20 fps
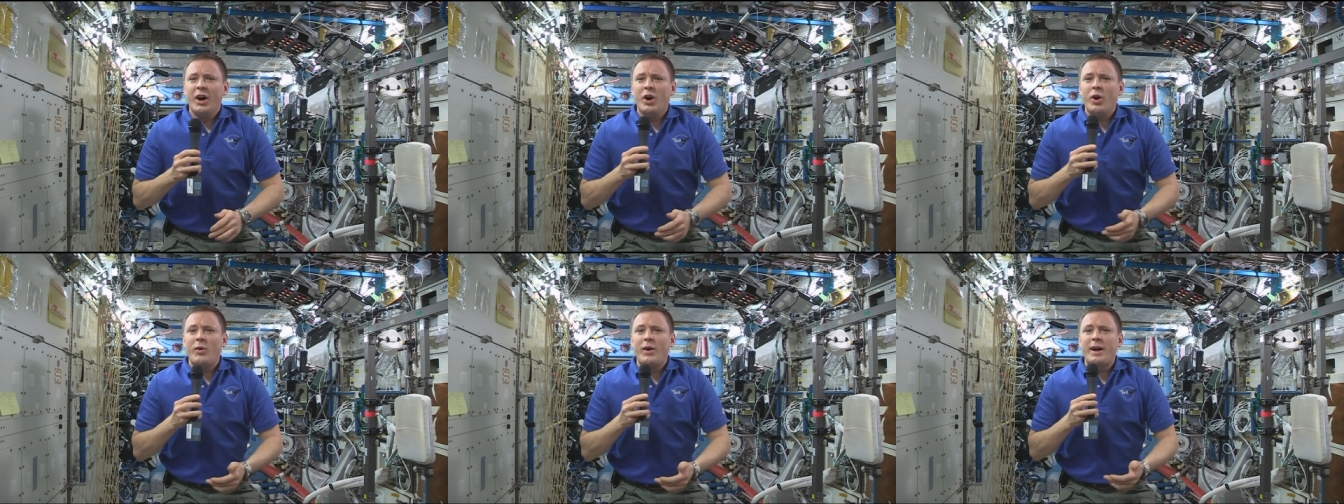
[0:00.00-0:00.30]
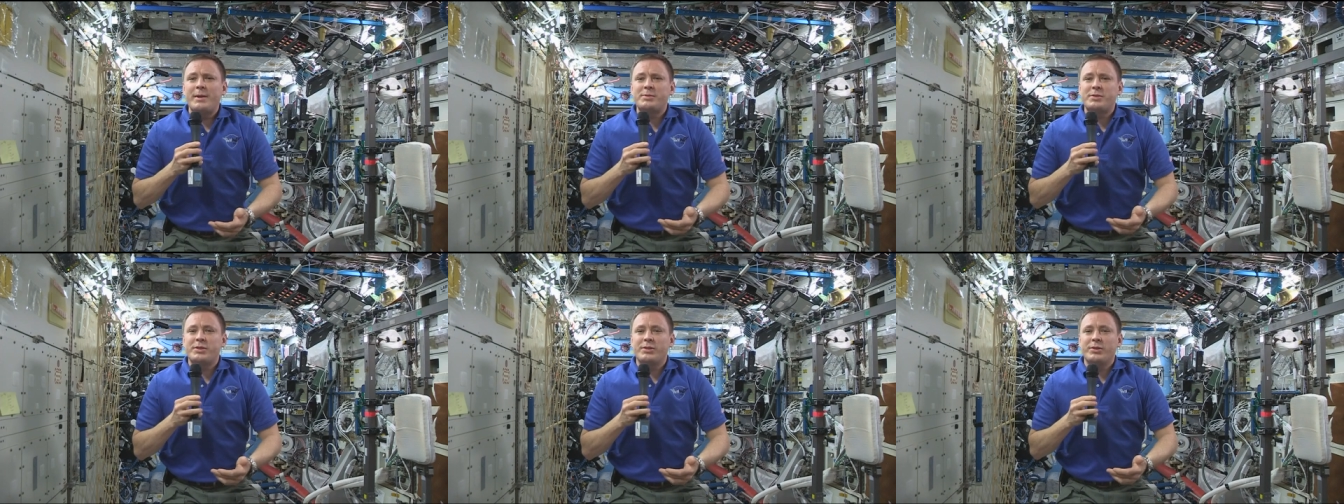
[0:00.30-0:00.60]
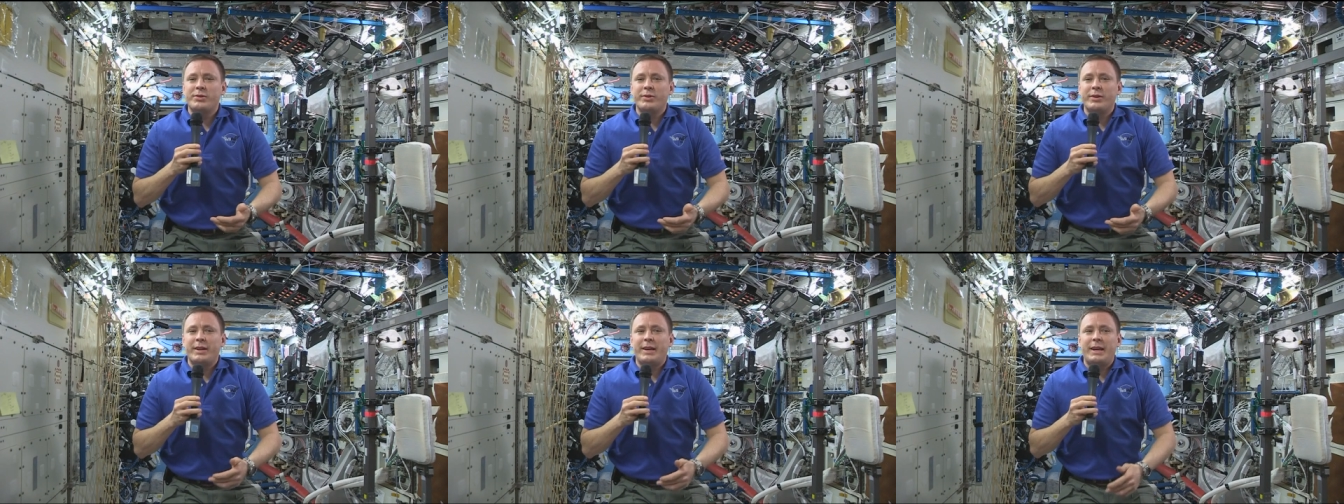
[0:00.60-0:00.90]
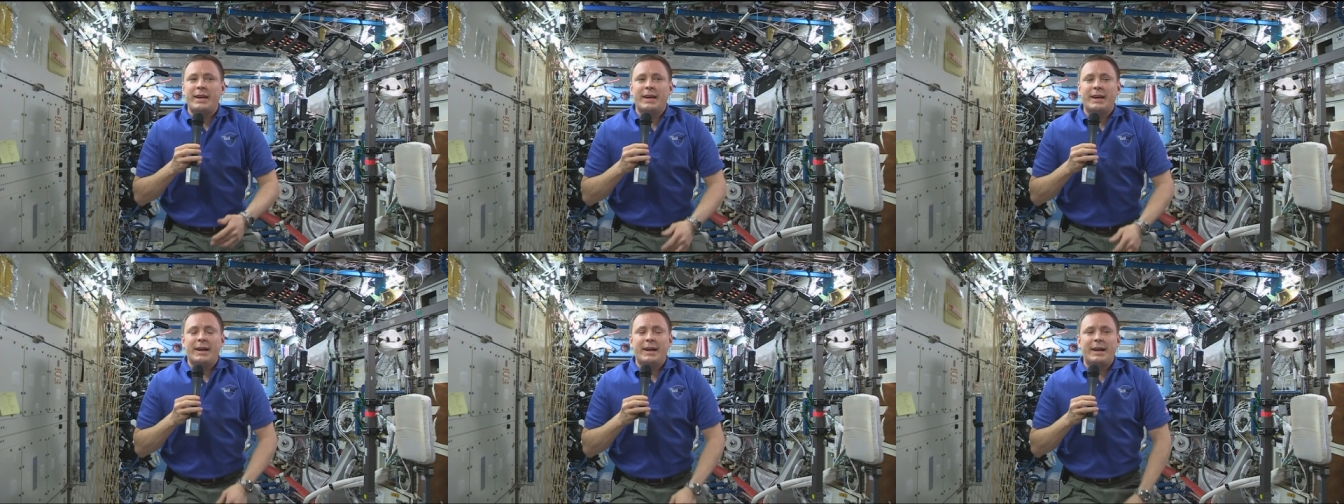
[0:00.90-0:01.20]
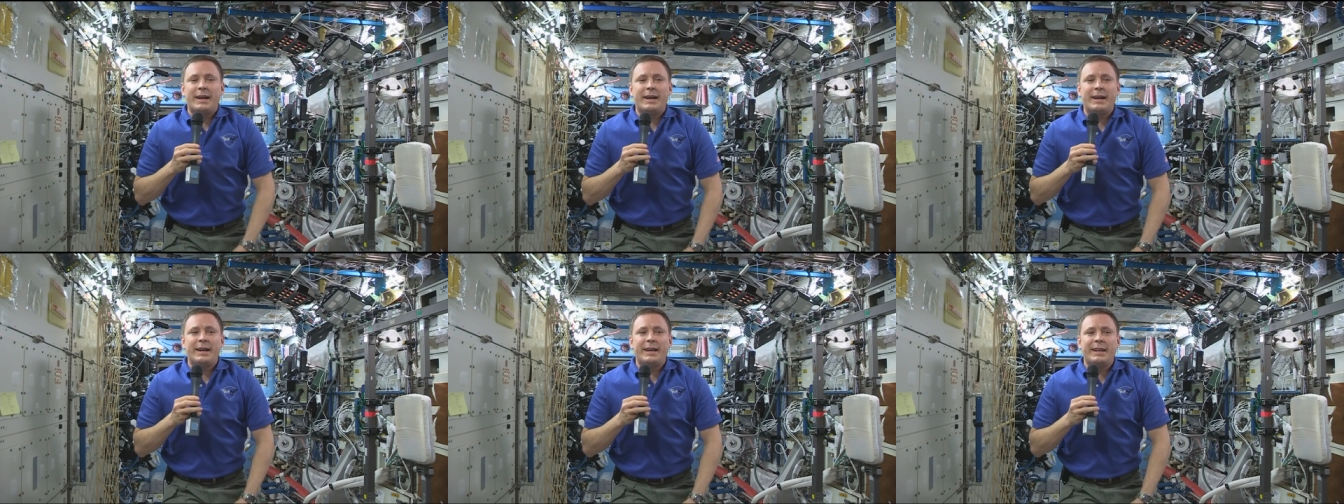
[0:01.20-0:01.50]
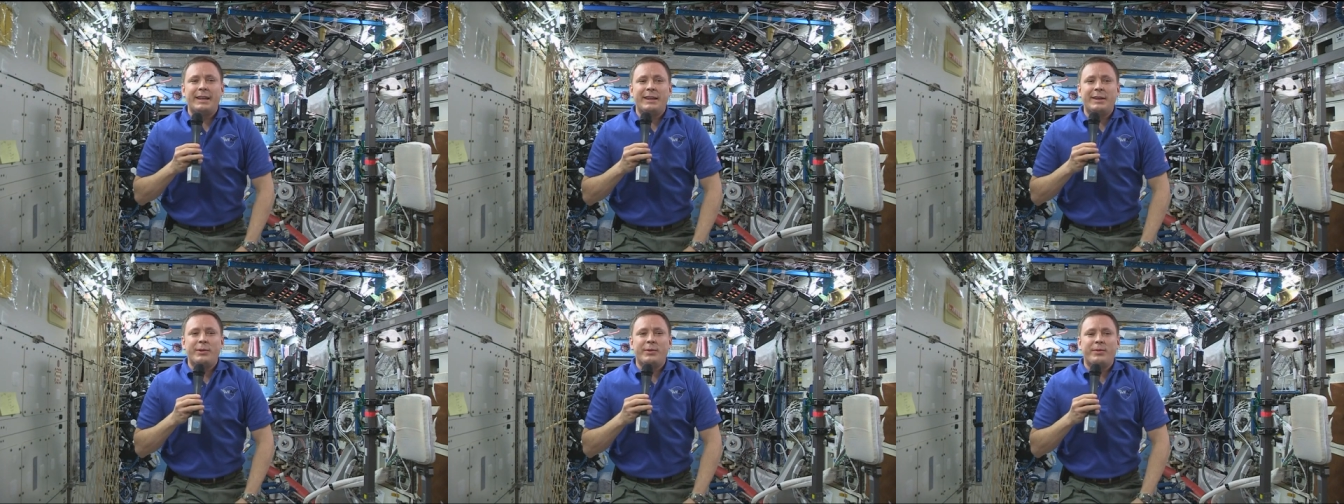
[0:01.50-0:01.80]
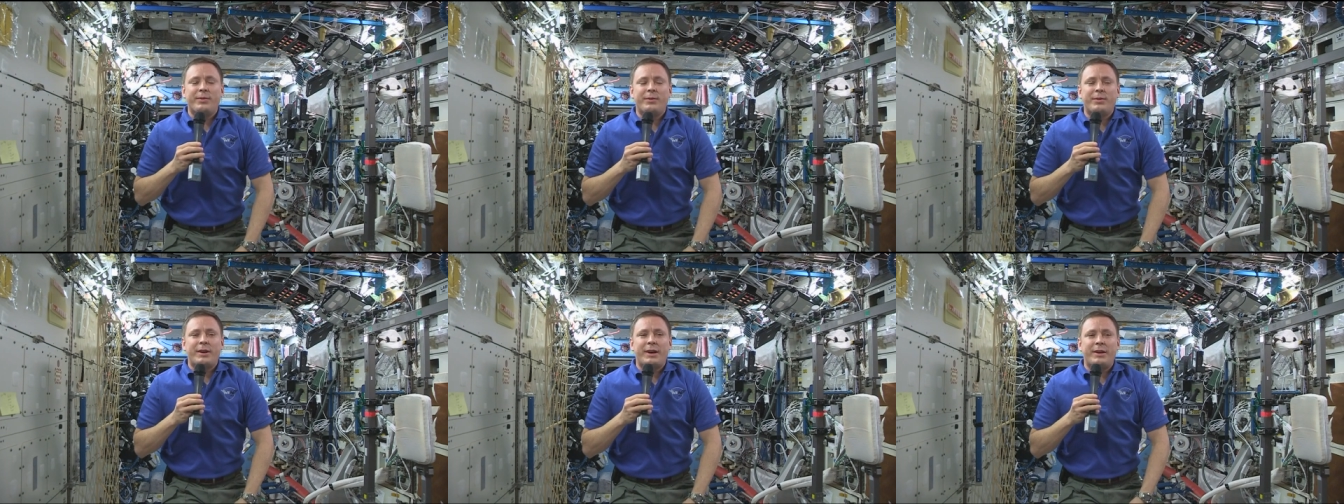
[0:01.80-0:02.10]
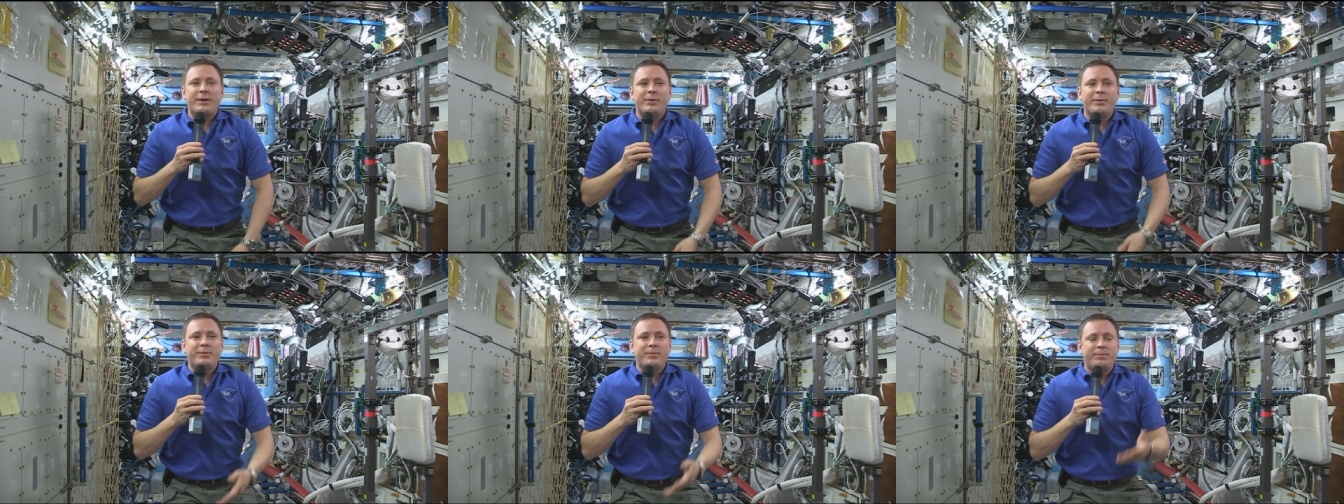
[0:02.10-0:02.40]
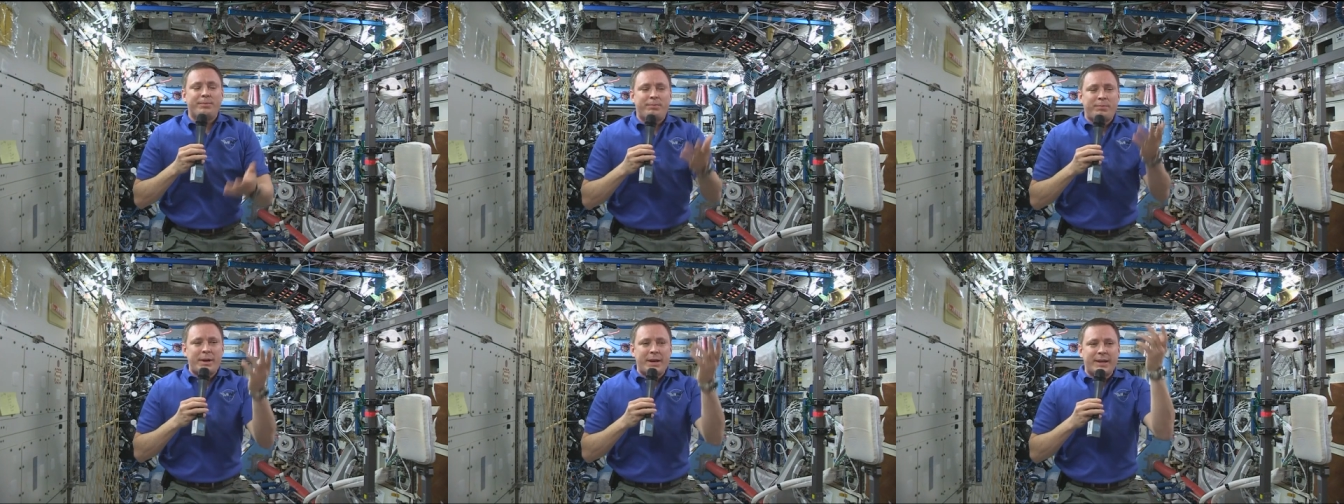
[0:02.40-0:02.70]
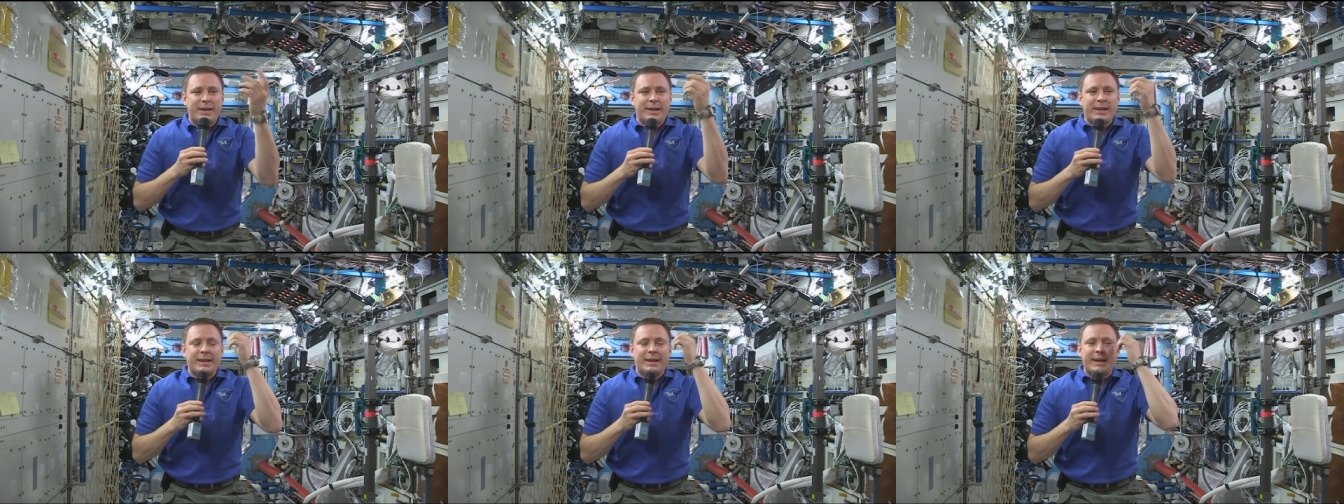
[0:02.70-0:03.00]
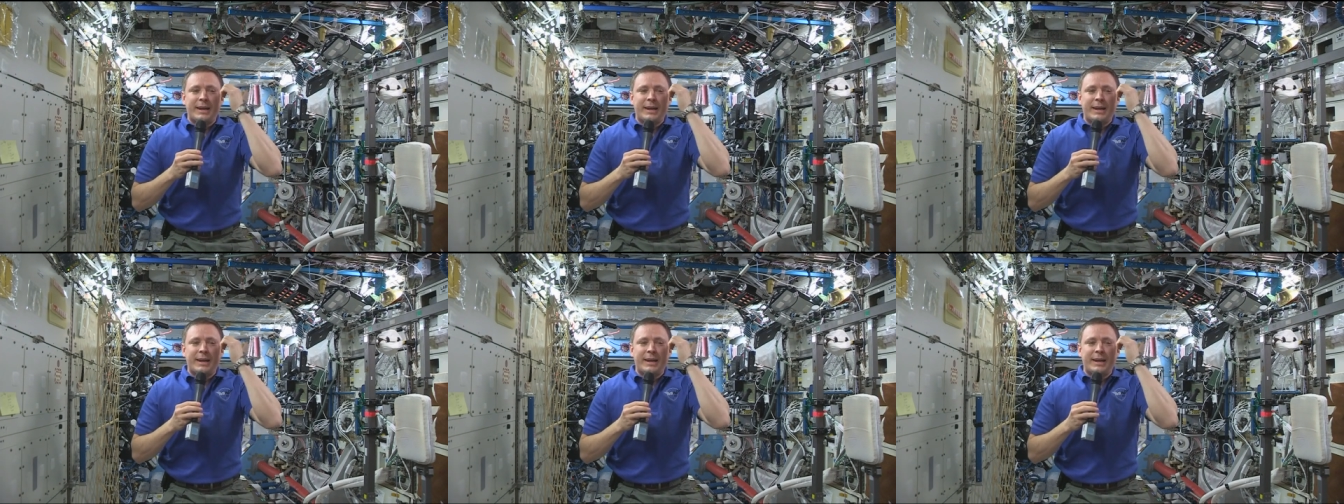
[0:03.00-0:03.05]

Oh, absolutely. Uh, Peggy